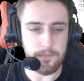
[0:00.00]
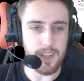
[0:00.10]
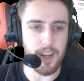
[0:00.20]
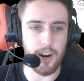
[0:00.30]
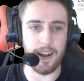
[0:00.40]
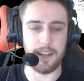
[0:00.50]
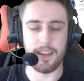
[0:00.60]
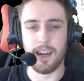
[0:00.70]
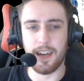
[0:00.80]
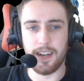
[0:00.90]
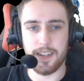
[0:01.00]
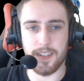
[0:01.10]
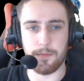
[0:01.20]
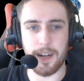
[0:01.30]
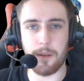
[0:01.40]
All right.
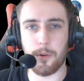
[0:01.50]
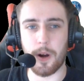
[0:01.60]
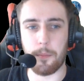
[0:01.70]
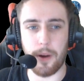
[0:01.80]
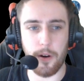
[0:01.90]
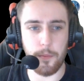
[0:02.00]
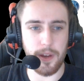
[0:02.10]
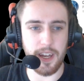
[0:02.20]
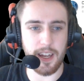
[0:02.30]
So my number 1 power pick